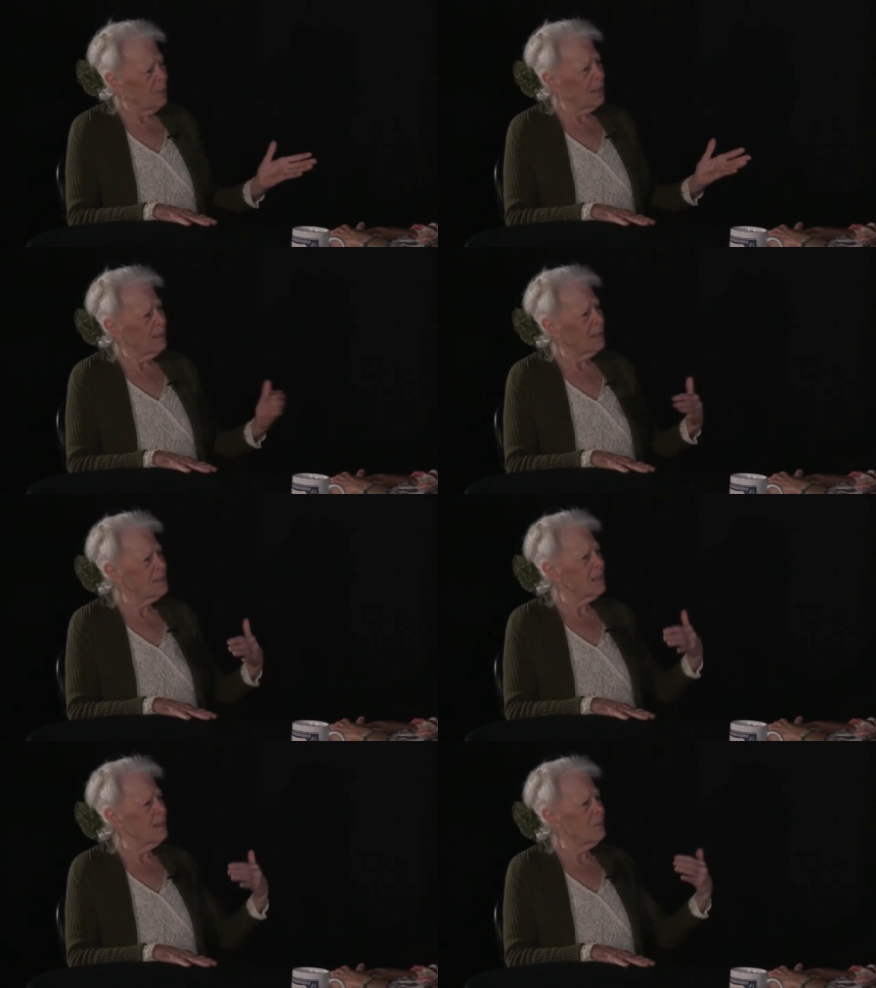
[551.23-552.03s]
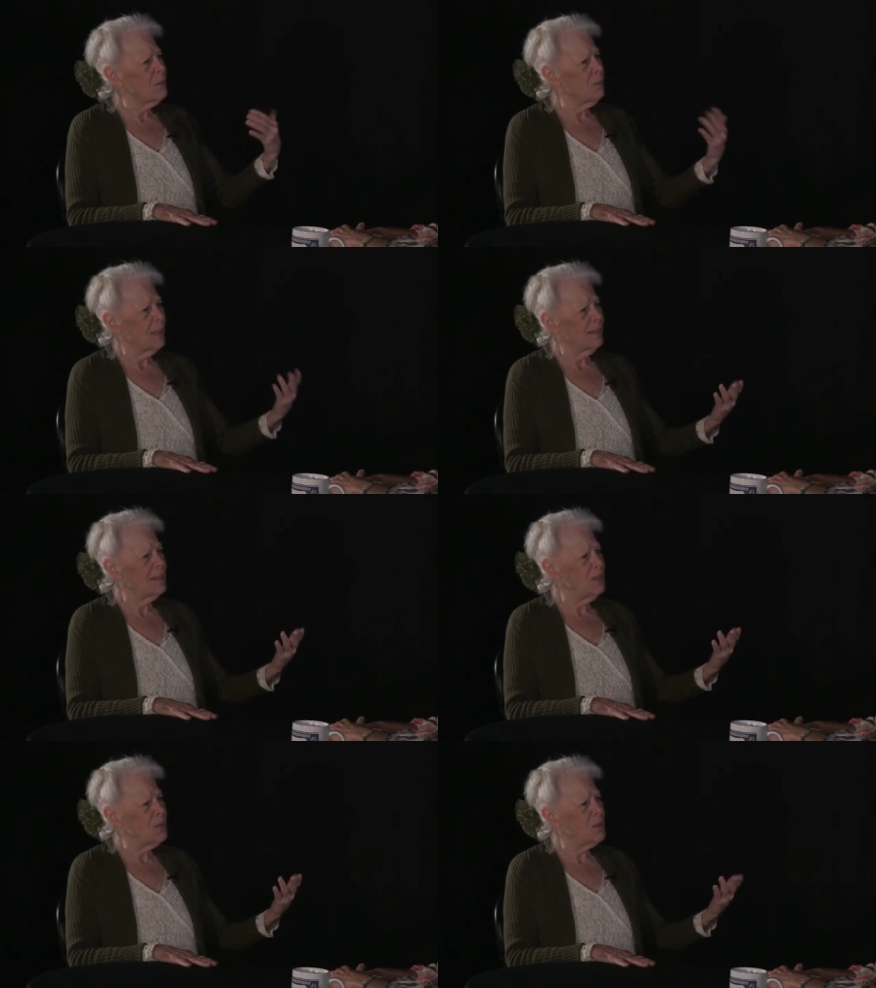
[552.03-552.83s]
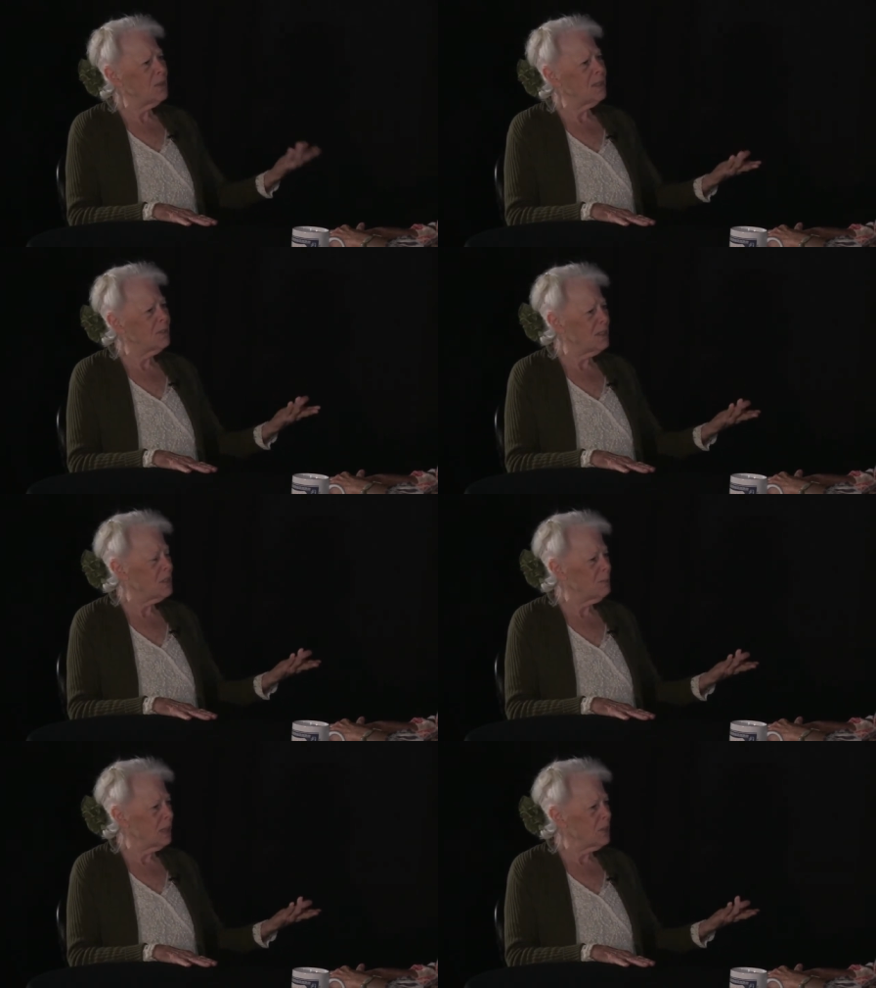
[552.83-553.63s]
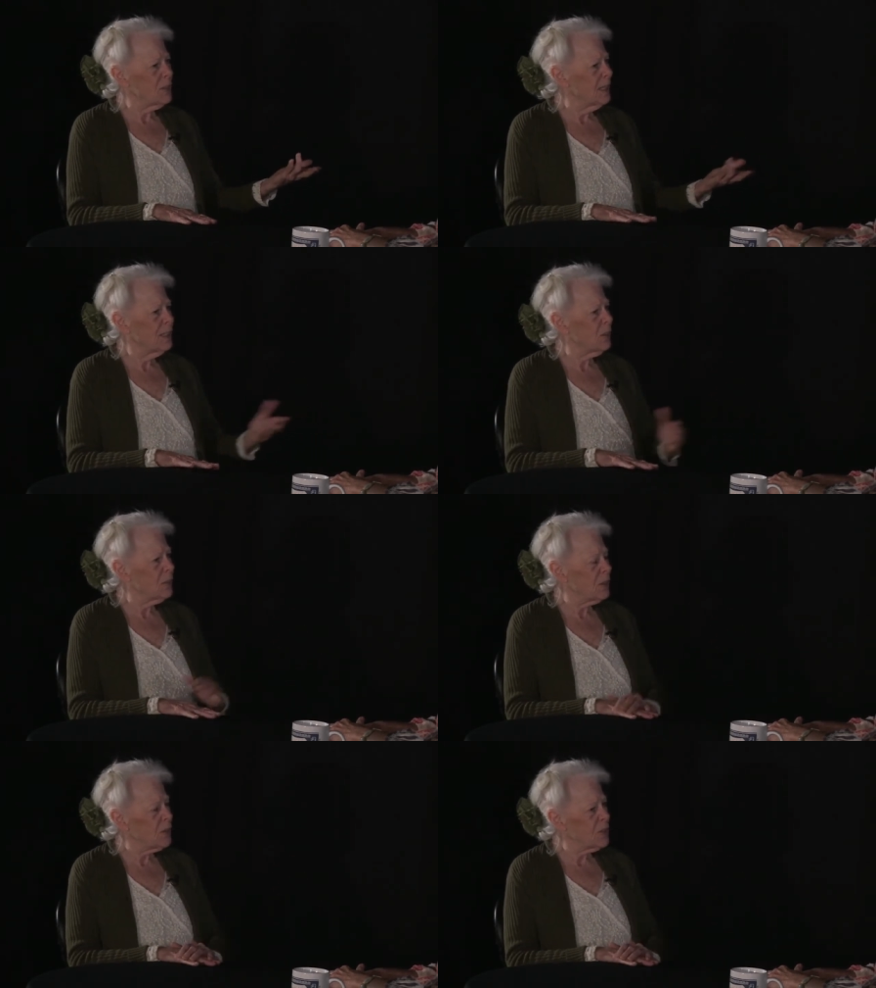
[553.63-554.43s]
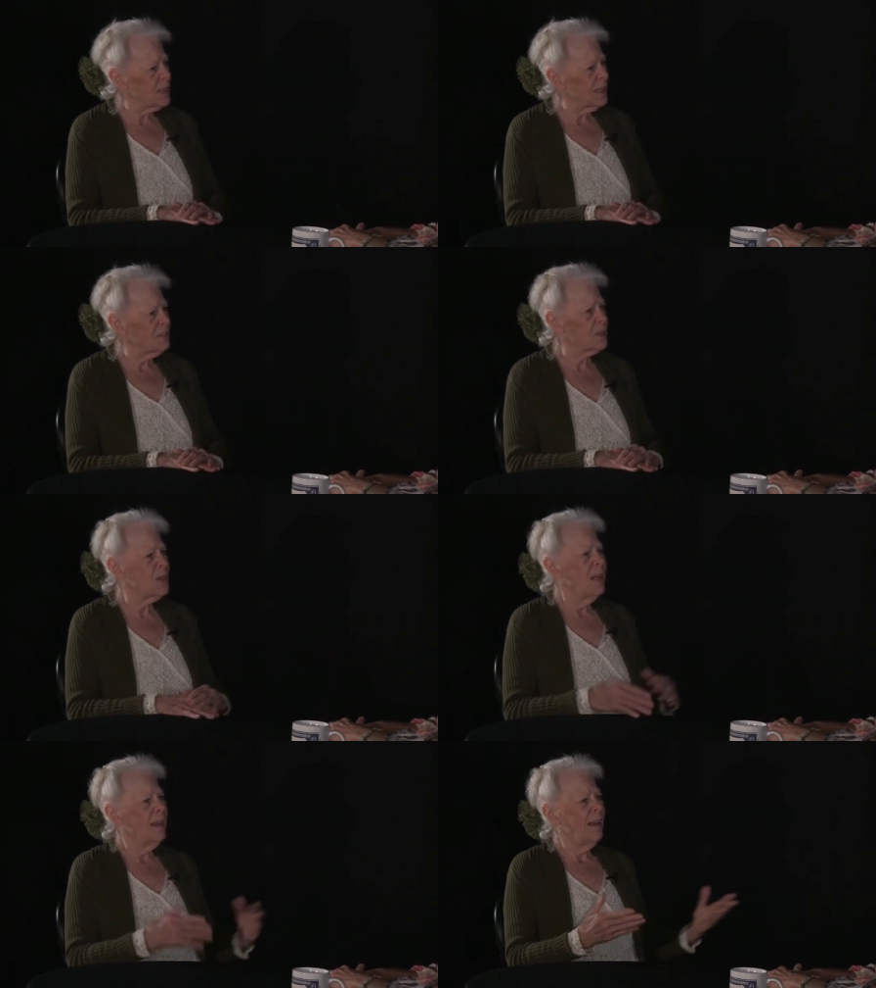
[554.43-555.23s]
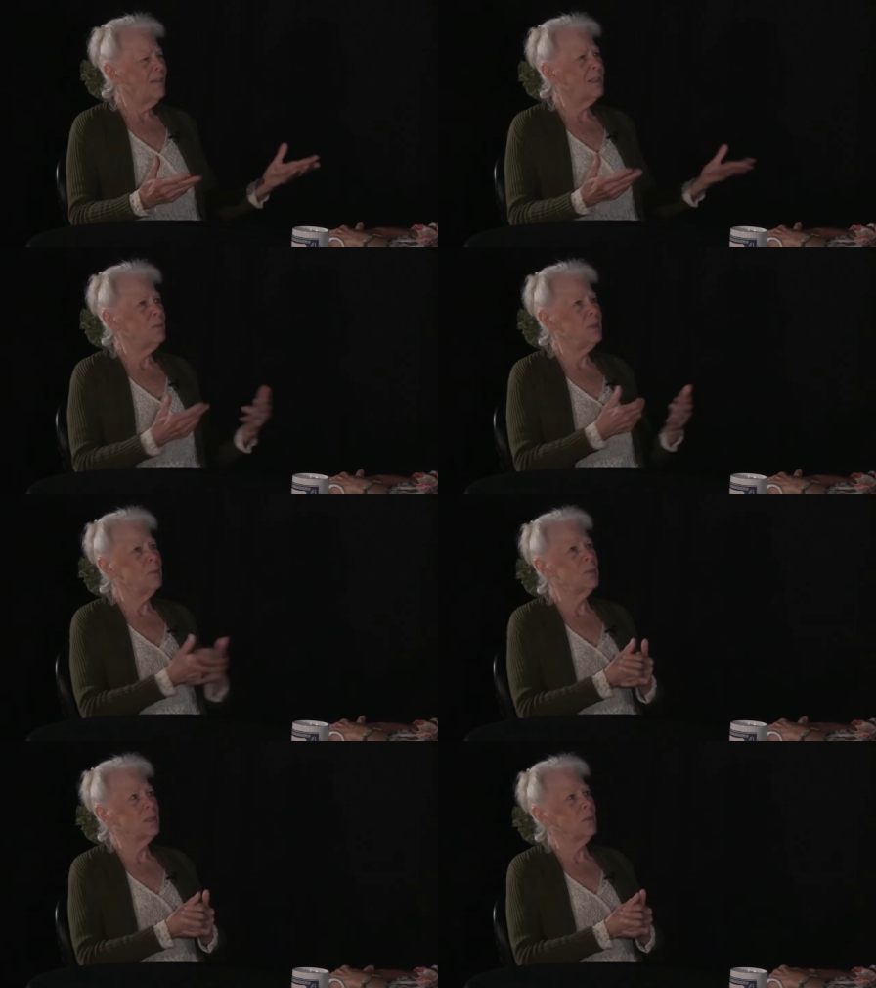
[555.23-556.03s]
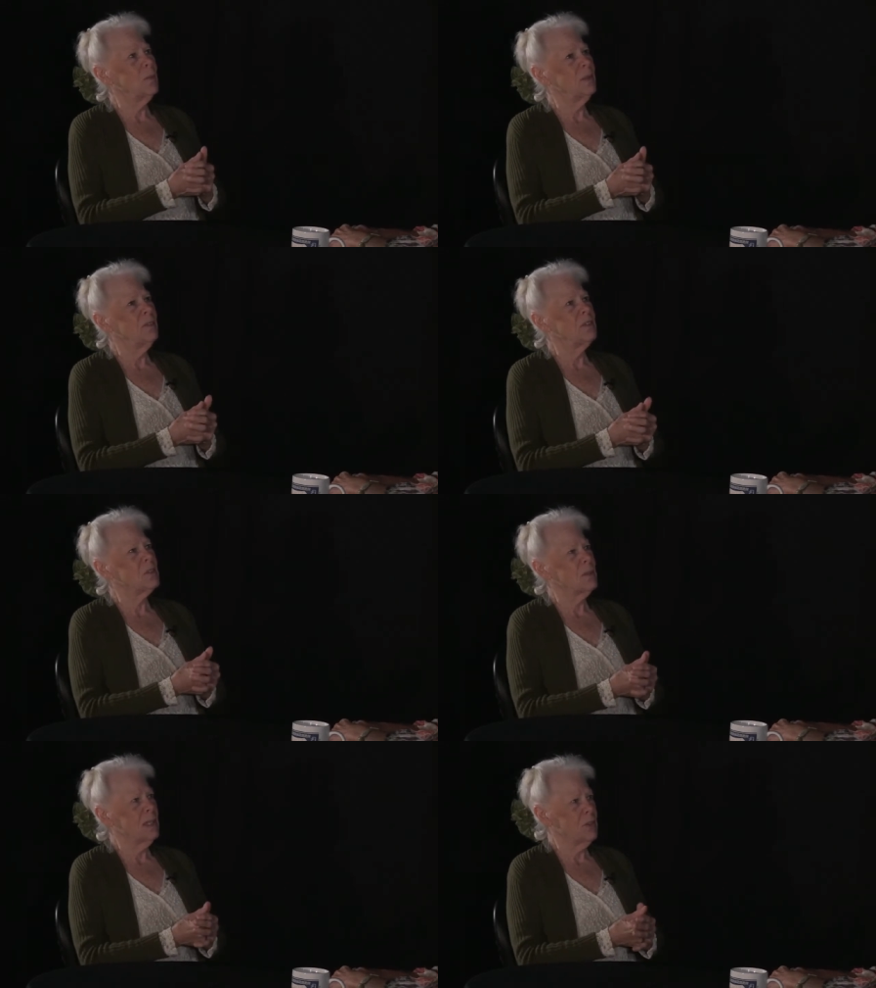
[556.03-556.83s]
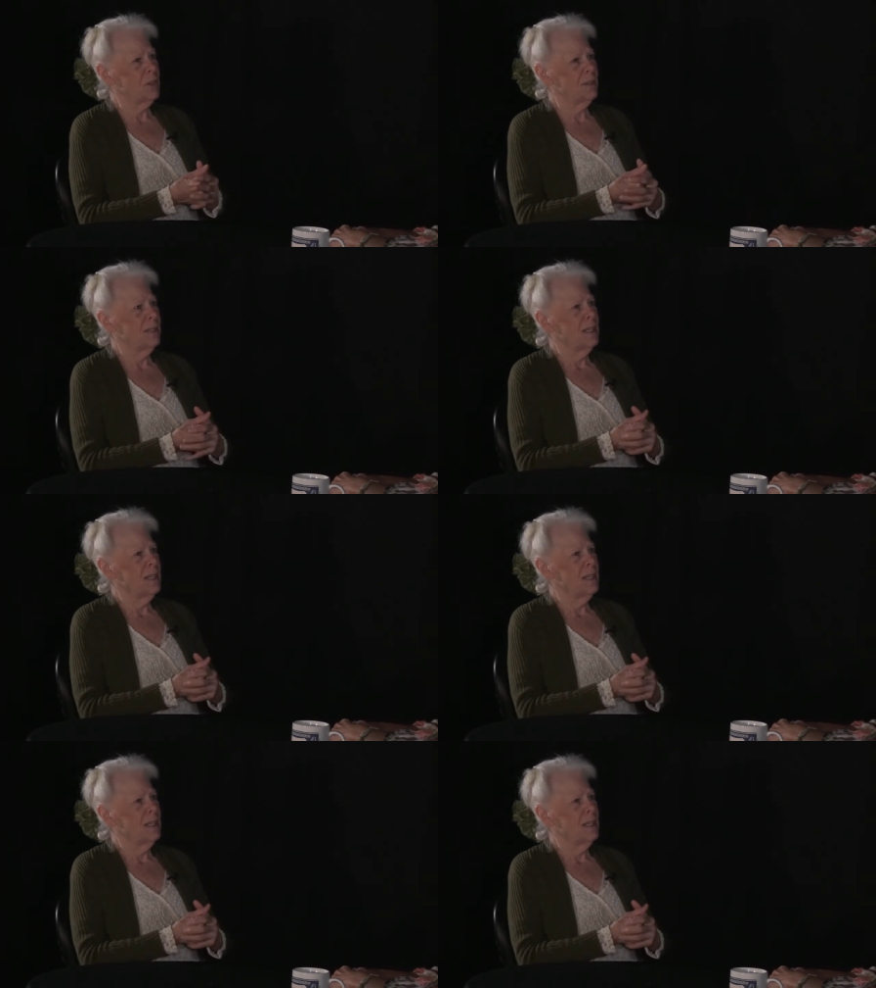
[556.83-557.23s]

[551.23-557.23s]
because of the fact that you do live in a dimension they don't understand. Right. So, how can we work with discretion?